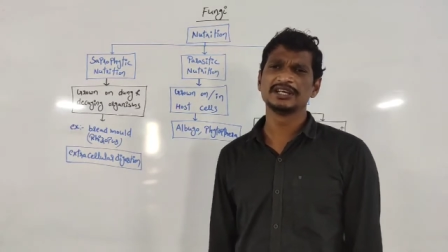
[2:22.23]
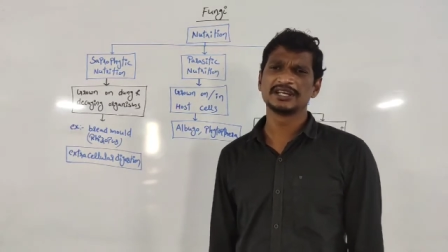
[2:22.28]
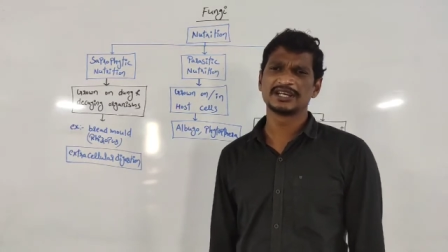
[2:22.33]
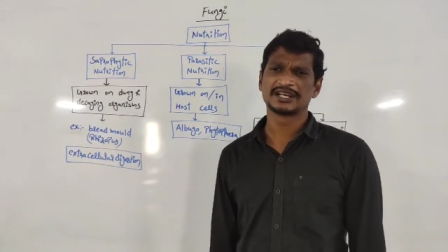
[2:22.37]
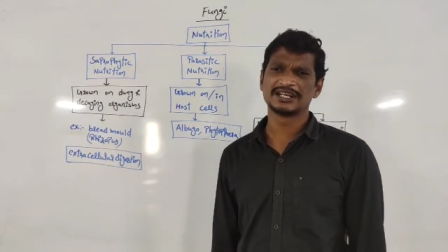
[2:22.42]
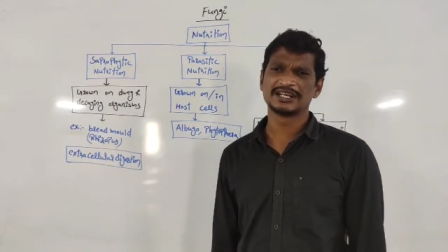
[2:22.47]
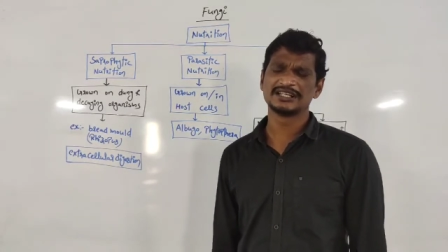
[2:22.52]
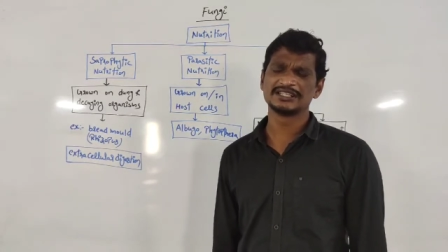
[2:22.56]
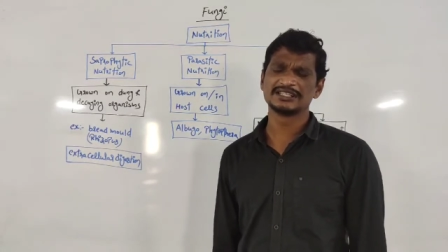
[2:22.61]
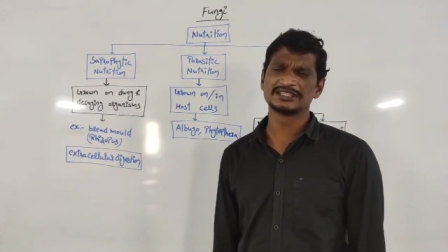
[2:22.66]

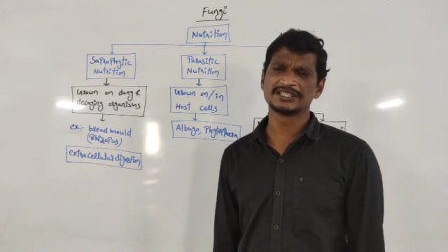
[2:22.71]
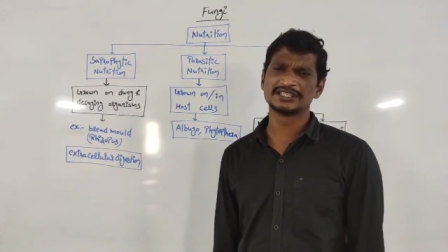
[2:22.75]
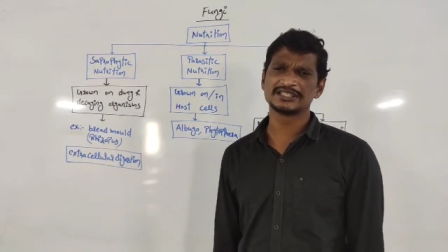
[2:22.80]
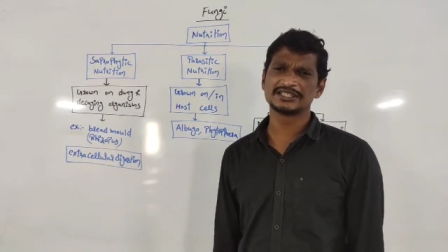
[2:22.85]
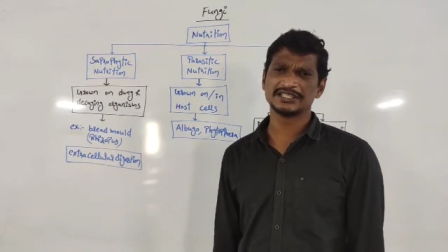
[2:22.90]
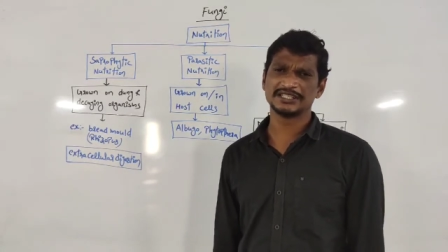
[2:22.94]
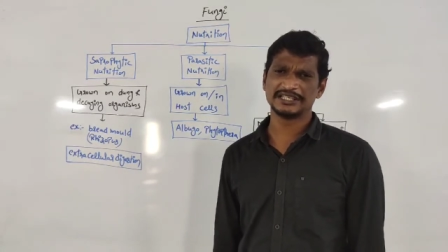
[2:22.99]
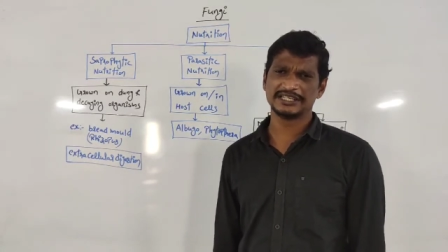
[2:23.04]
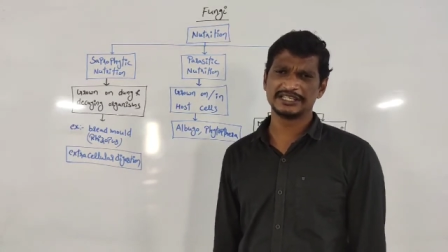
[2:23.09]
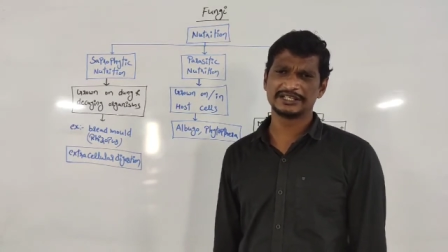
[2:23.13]
releases
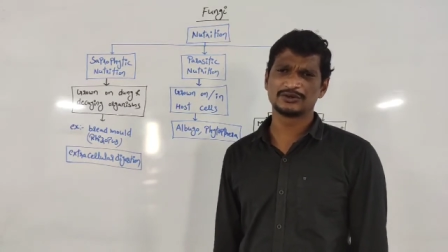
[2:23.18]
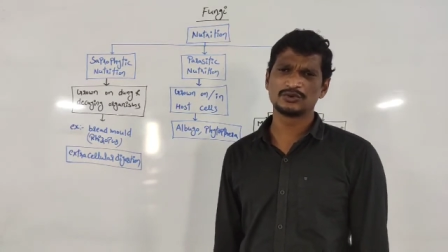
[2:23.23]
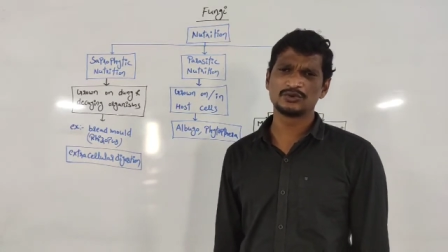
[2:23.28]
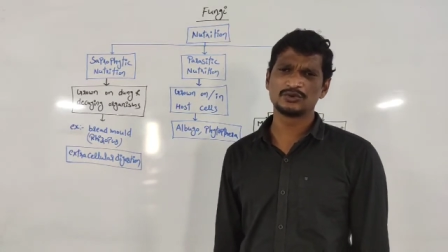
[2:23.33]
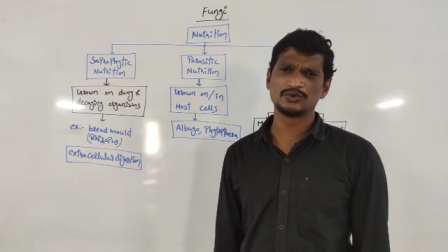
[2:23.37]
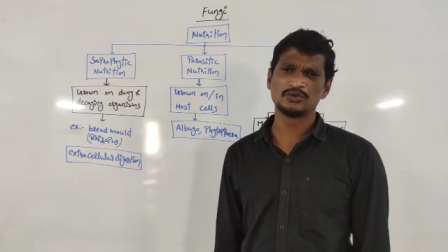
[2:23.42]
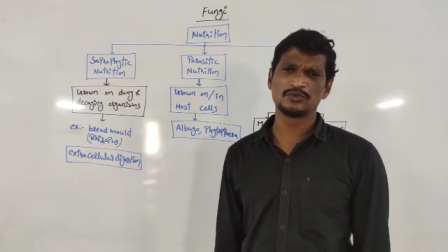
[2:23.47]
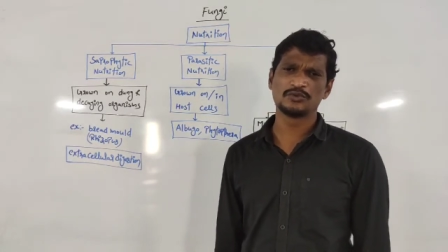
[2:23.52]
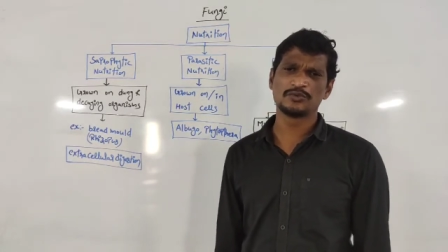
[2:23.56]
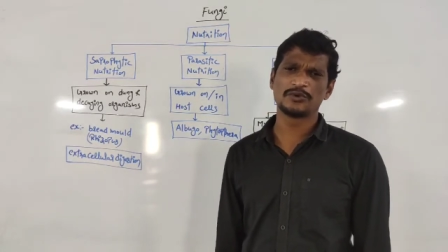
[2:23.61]
a
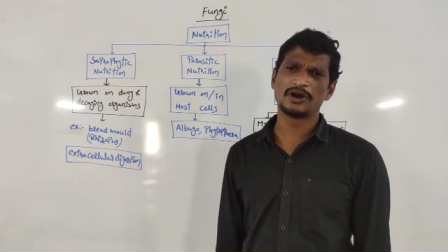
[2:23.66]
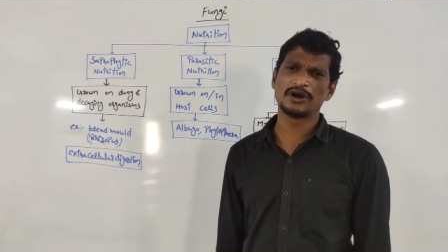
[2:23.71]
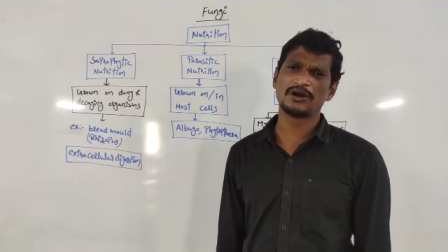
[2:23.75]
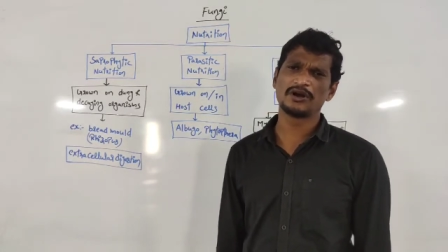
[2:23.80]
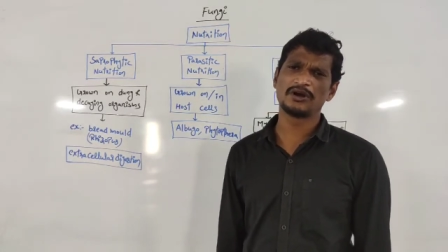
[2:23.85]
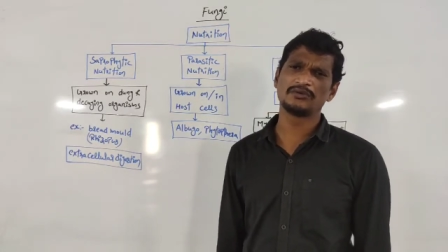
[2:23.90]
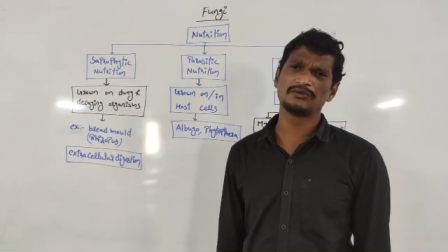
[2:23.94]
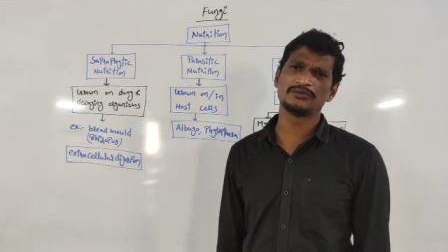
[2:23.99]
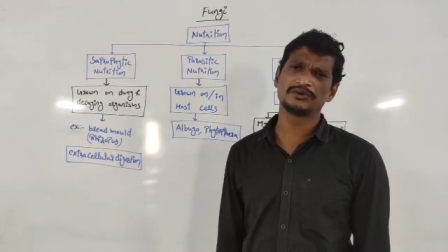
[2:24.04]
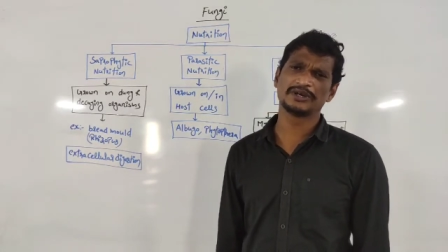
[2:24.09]
group
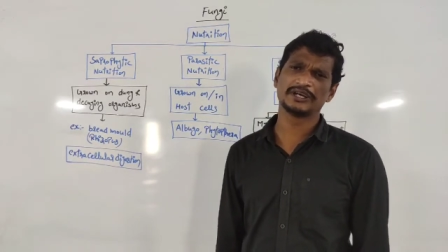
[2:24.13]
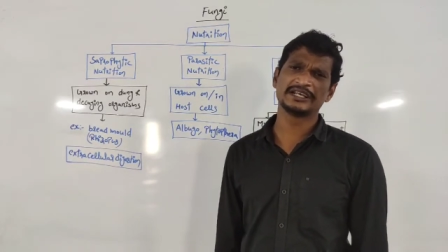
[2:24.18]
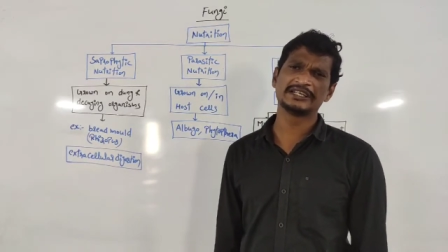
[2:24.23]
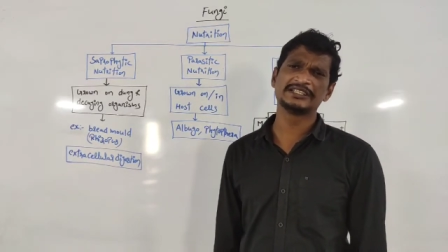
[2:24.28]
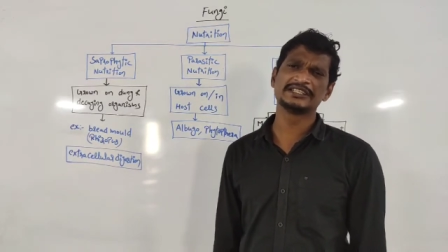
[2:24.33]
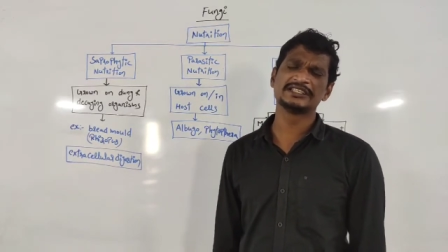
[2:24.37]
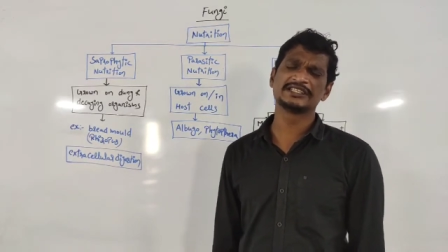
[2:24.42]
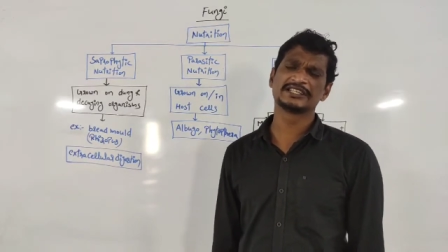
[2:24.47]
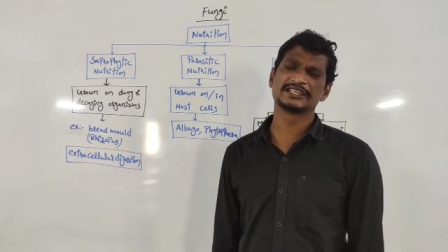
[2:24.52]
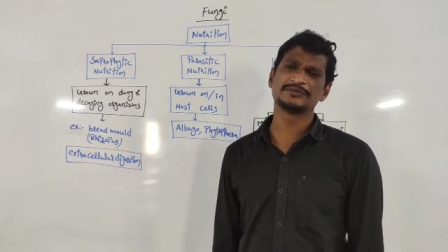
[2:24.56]
of
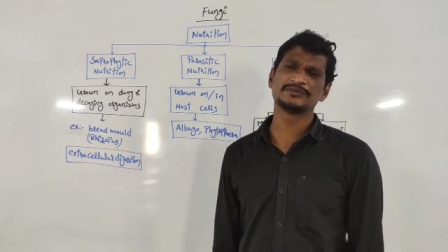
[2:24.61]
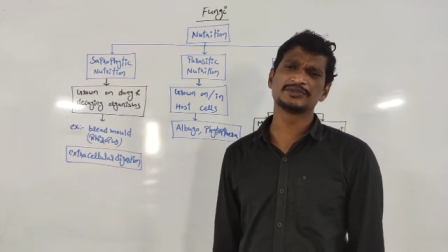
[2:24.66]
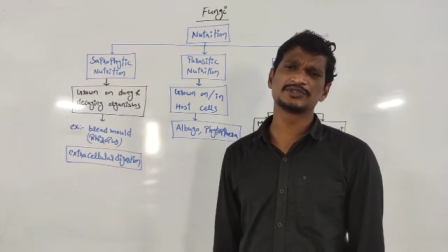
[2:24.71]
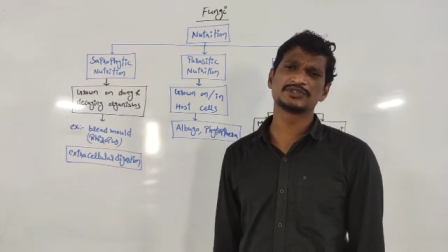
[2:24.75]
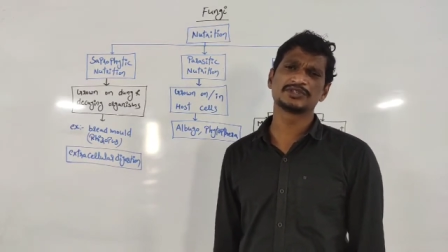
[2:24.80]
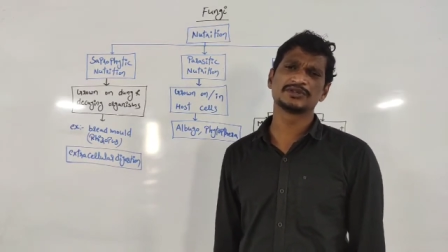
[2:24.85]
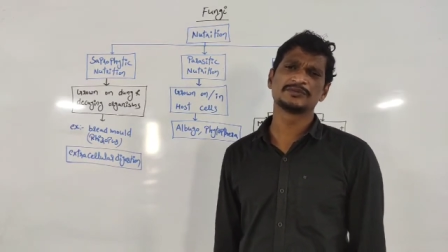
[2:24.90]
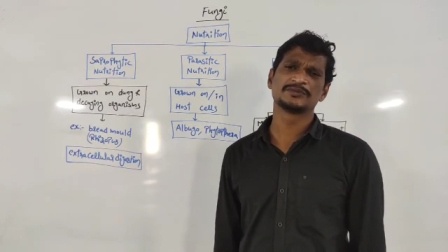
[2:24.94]
enzymes.